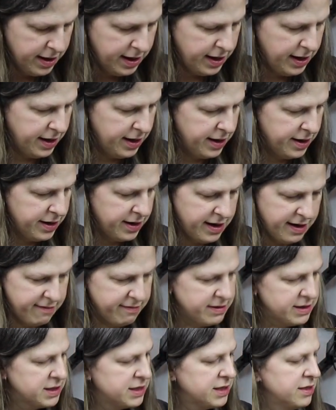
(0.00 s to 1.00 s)
And I
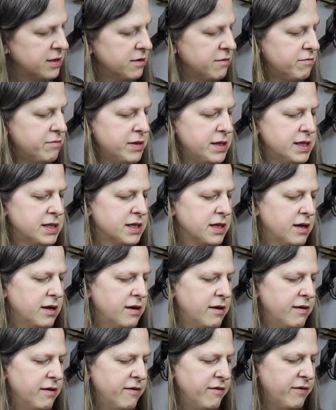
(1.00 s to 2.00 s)
have this little piece
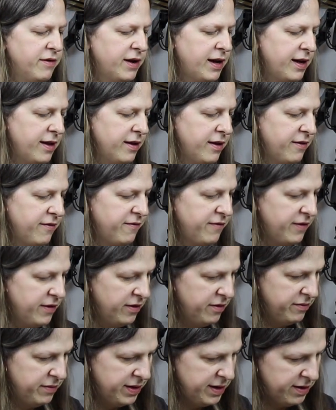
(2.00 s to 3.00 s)
of nylon
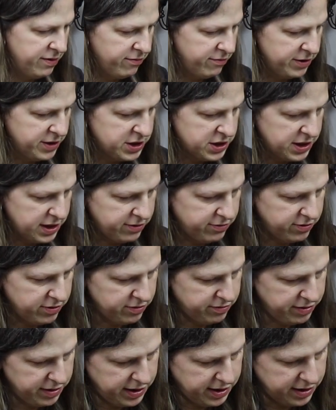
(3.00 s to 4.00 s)
filament, which I will
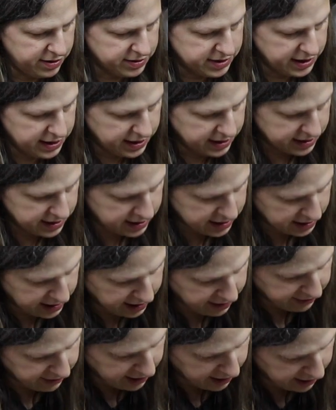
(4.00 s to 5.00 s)
be using to
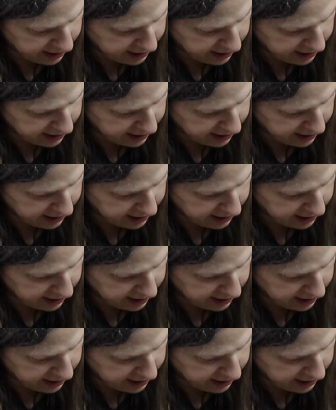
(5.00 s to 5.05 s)
give it a